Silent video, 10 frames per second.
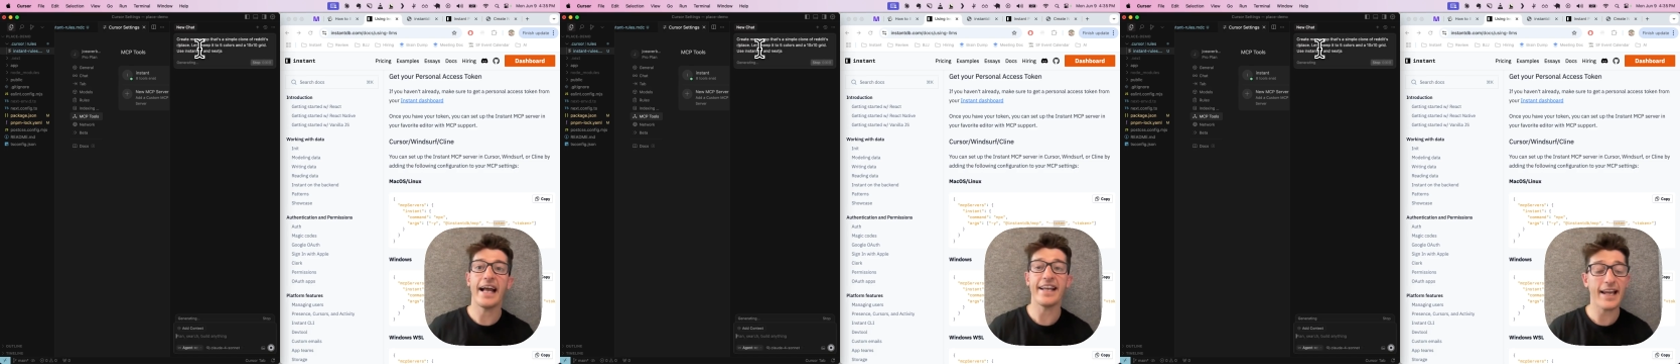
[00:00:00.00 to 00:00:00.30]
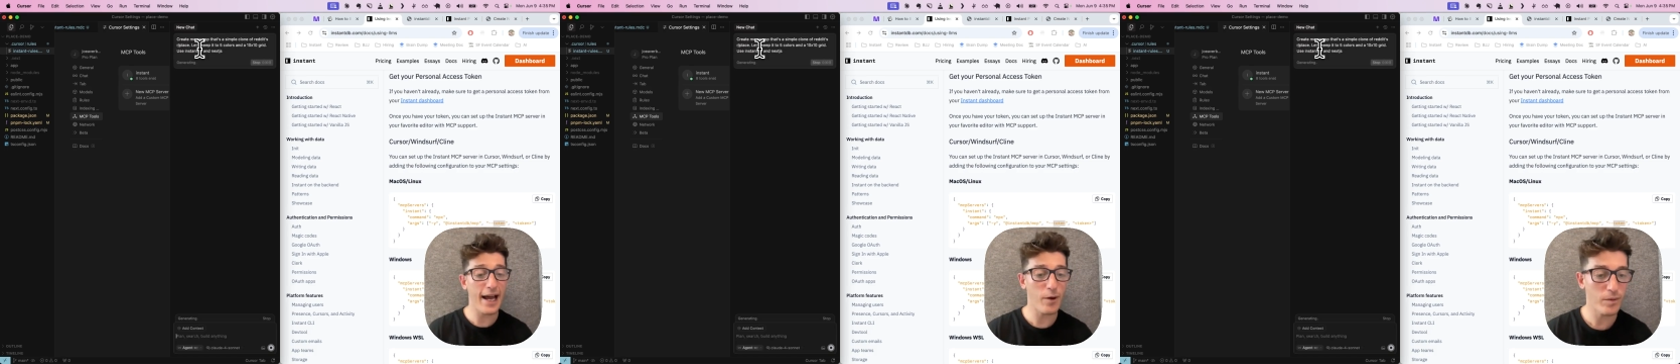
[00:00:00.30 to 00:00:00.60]
And
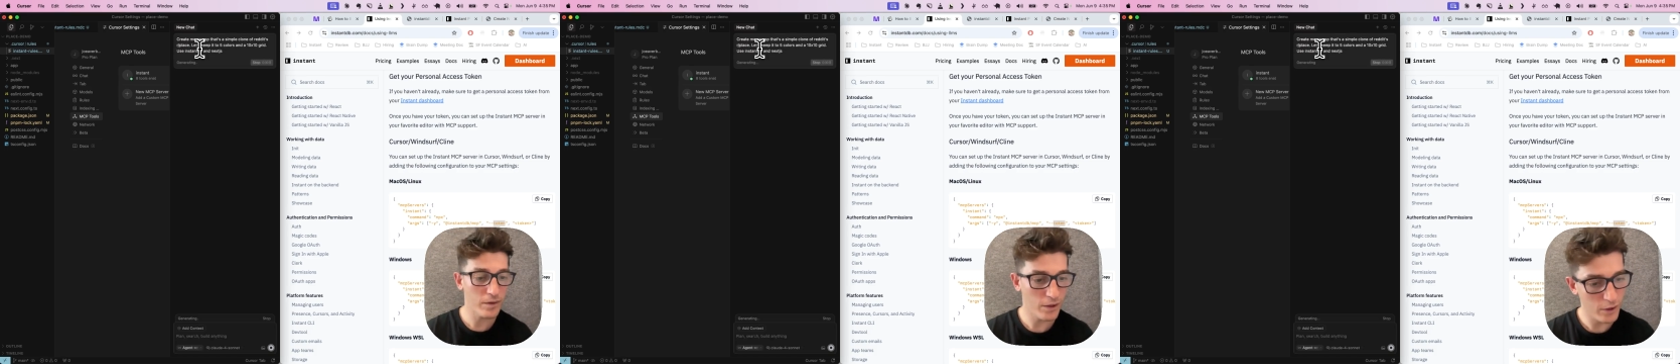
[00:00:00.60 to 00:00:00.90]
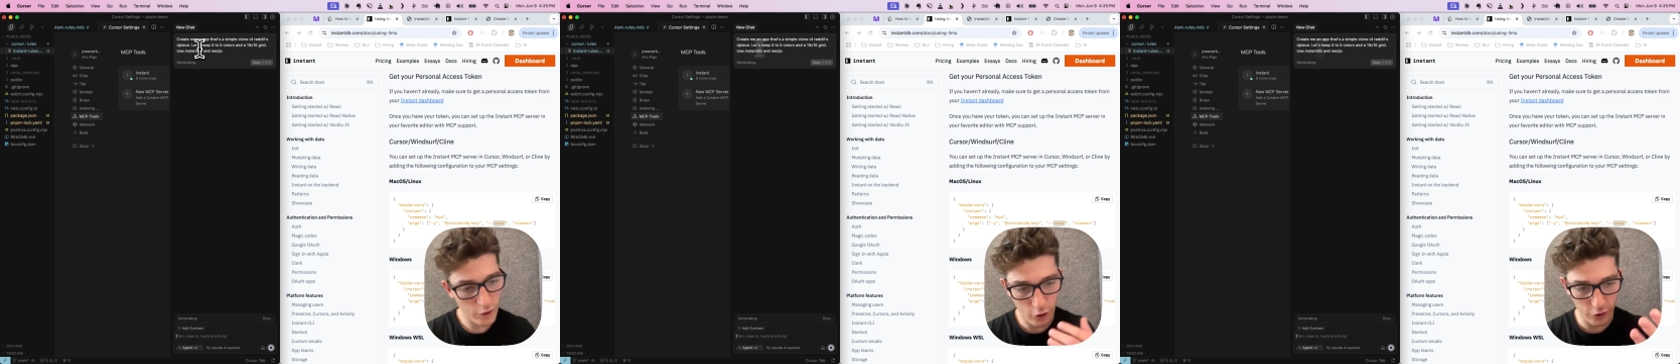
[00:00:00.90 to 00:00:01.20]
now
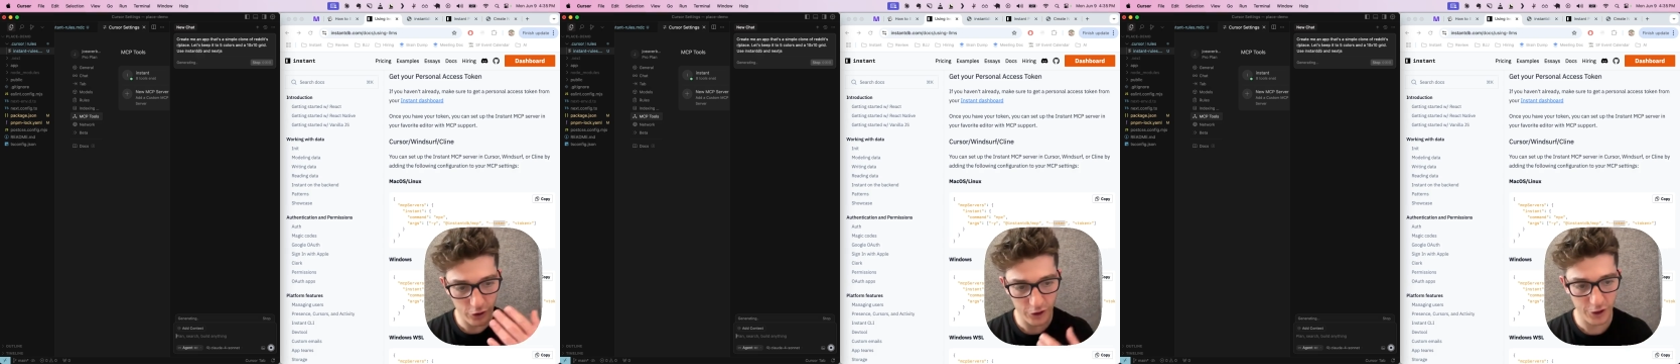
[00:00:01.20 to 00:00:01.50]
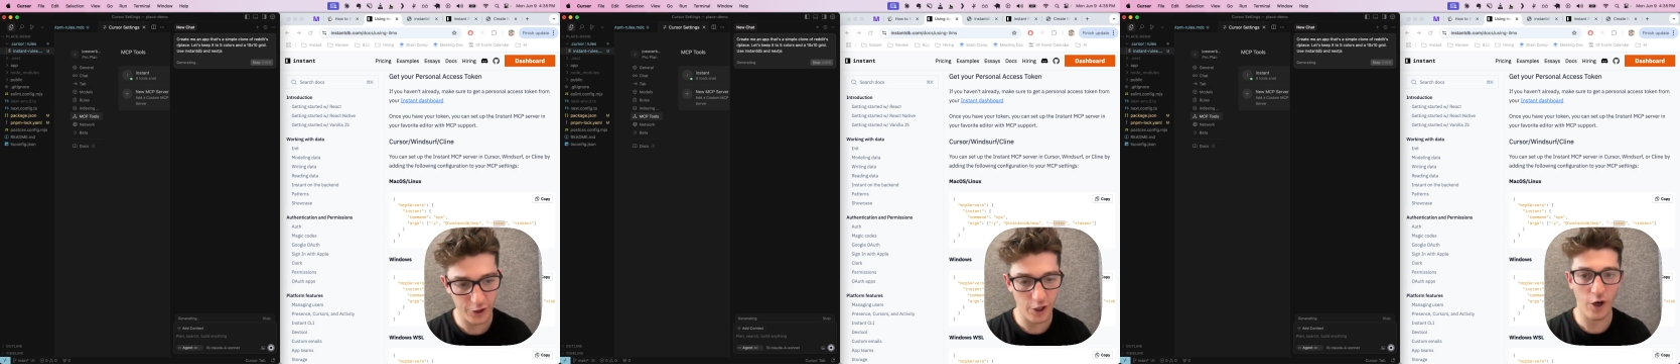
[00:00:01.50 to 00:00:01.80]
Cursor is
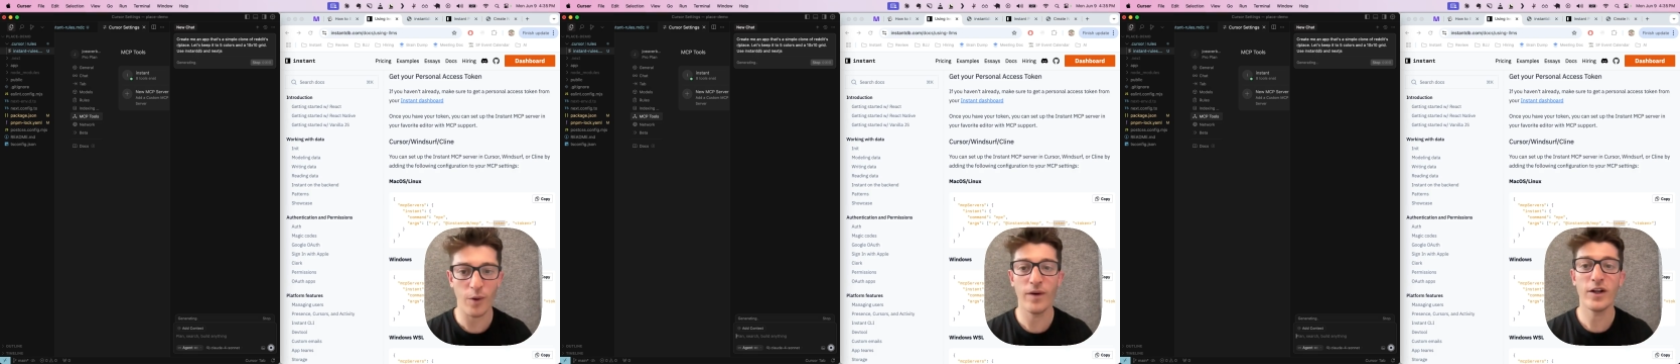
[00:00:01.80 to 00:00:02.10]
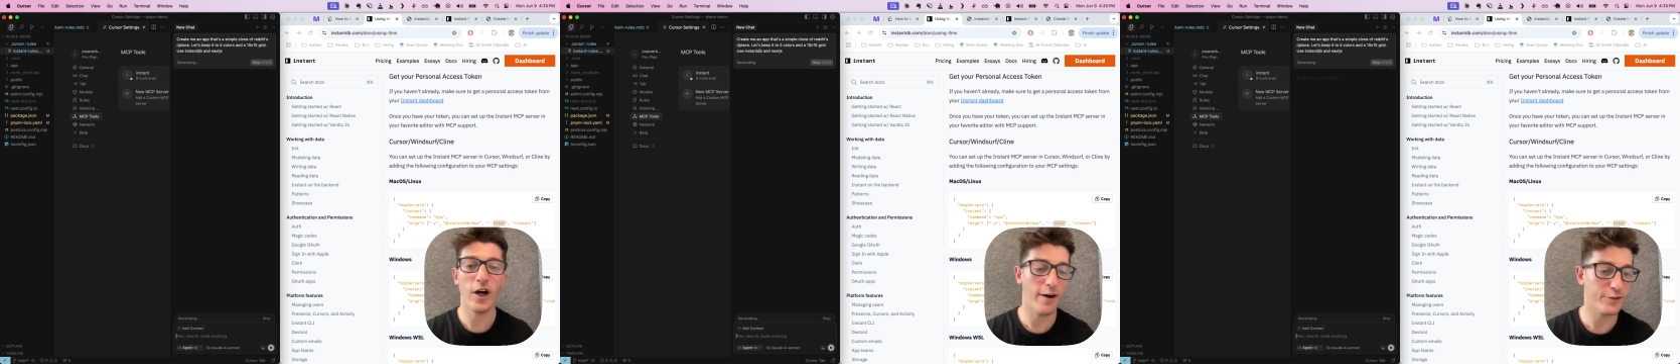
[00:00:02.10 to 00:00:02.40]
going to go
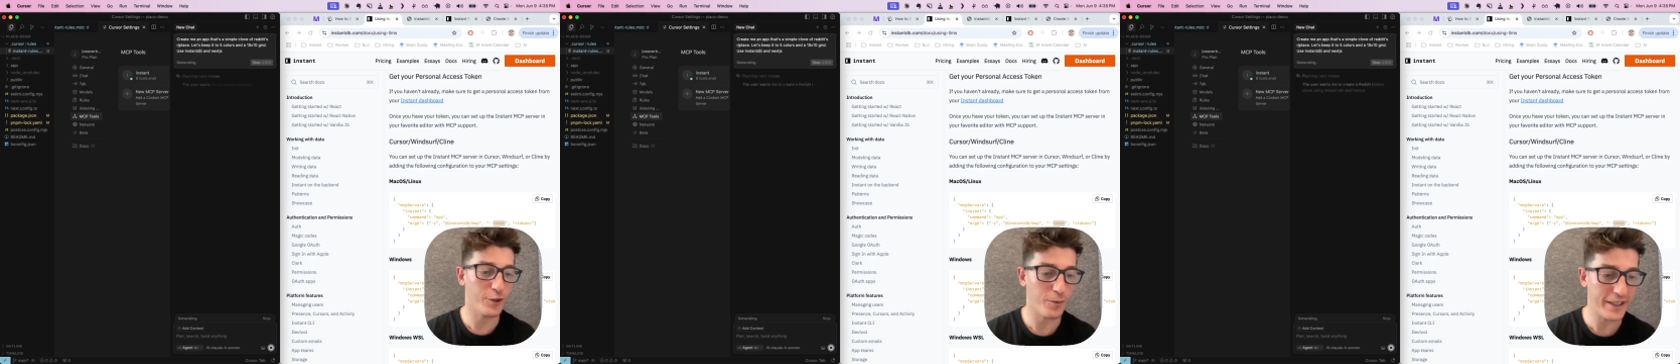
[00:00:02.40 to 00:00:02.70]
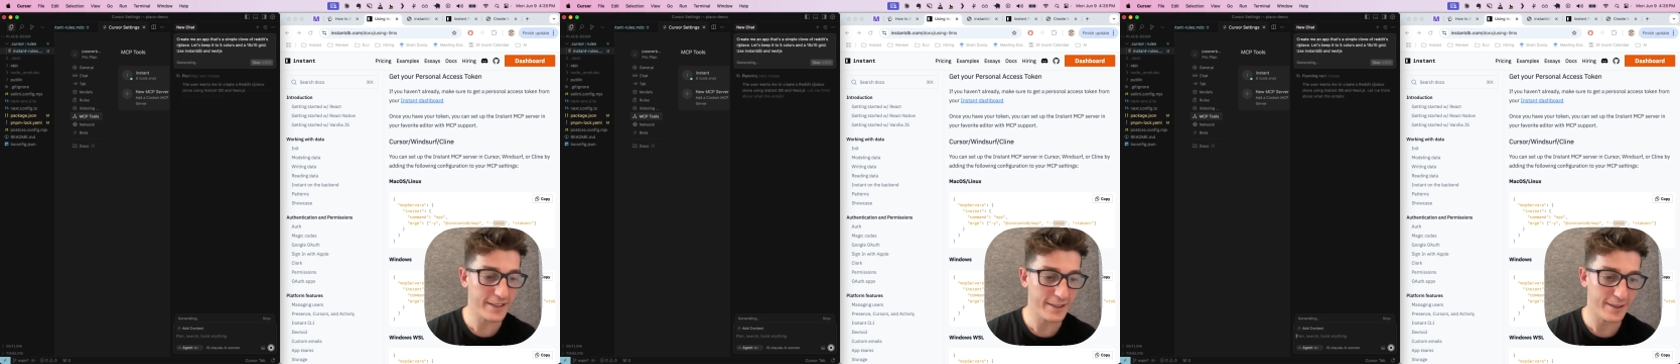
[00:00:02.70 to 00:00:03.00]
off to the
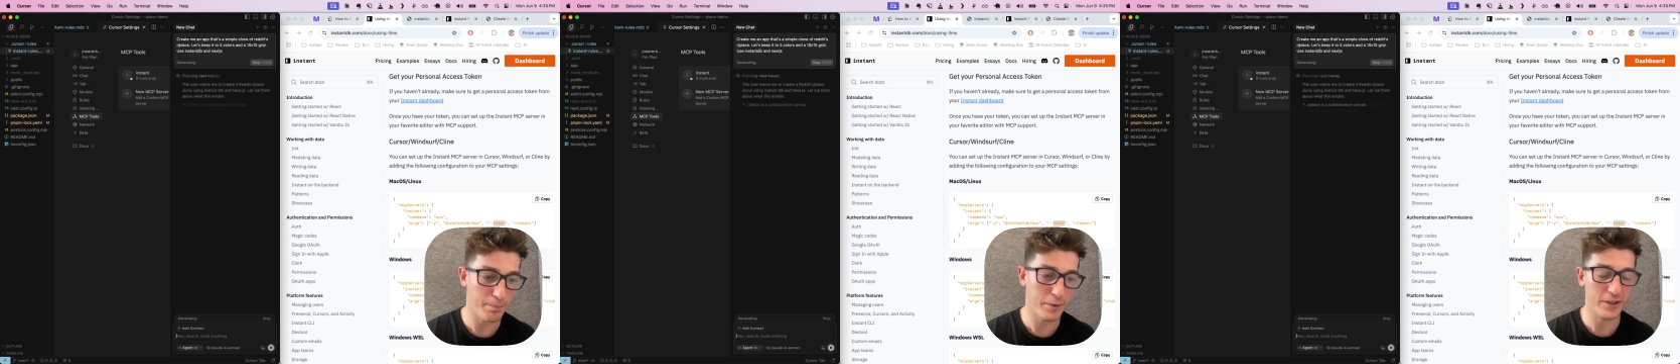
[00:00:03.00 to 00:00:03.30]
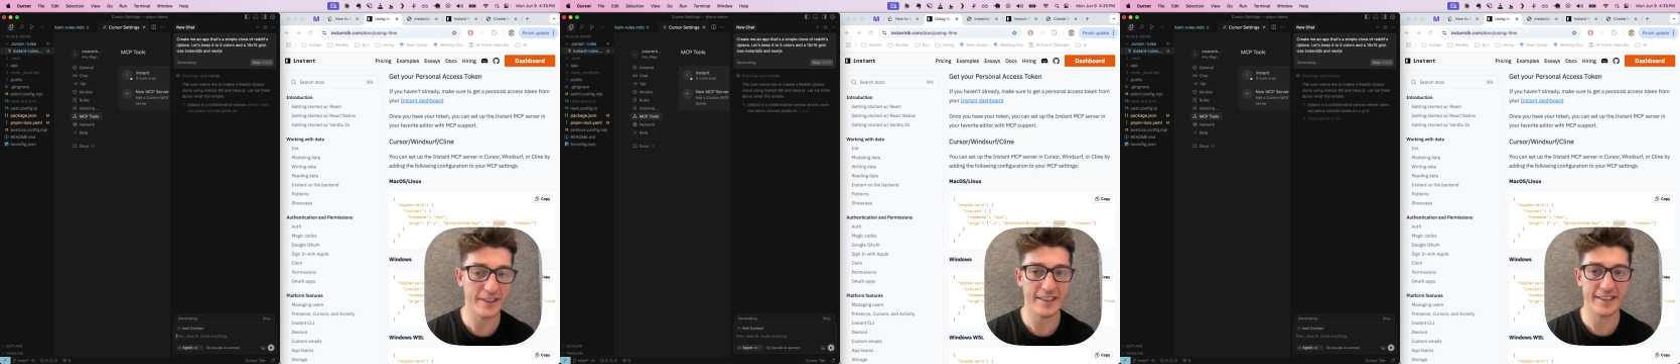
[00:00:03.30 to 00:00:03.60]
races and
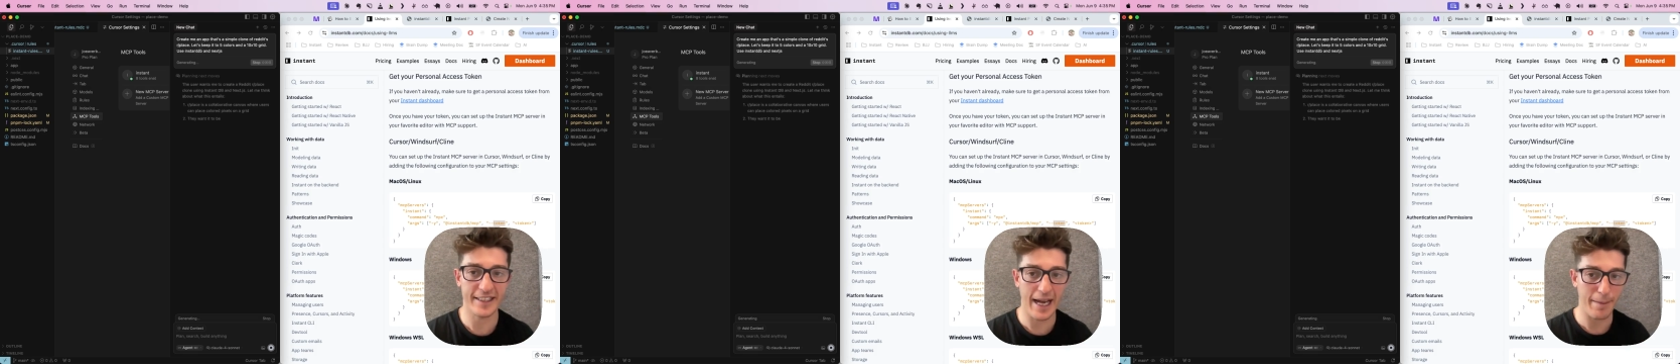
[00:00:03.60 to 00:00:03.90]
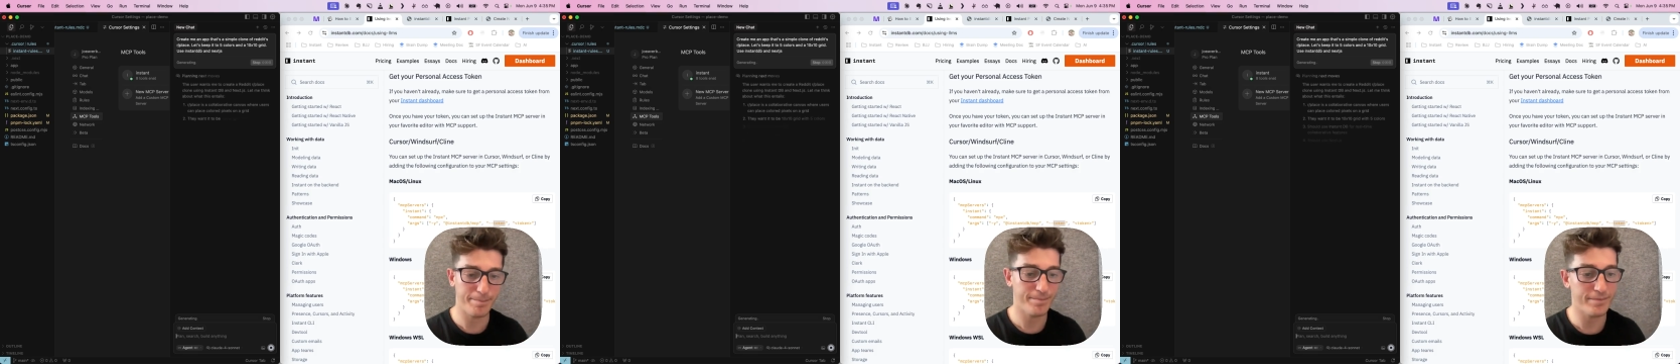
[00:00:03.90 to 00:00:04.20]
build us this app.